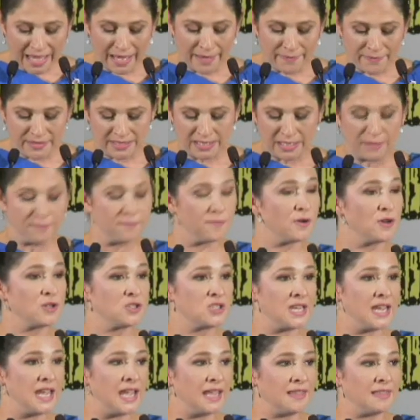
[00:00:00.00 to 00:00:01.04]
I've seen
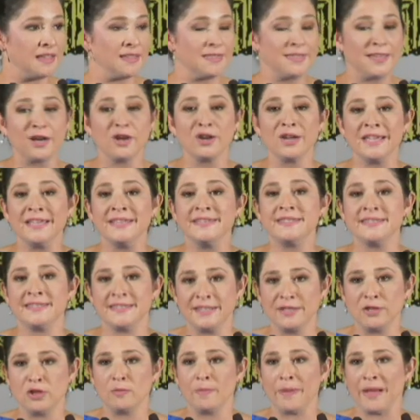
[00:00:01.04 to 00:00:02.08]
firsthand that there is
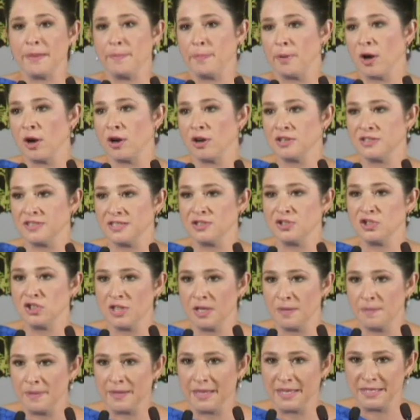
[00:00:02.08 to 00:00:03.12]
still
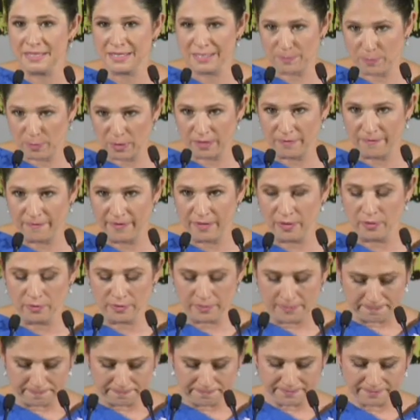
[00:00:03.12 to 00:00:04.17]
bipartisanship in
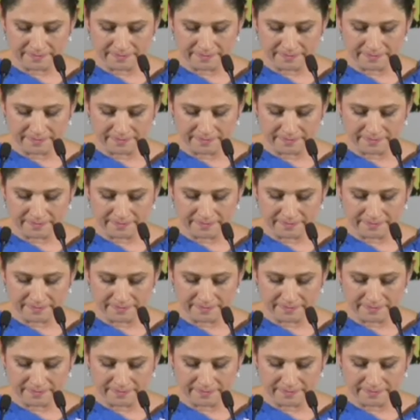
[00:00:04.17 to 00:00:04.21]
Springfield.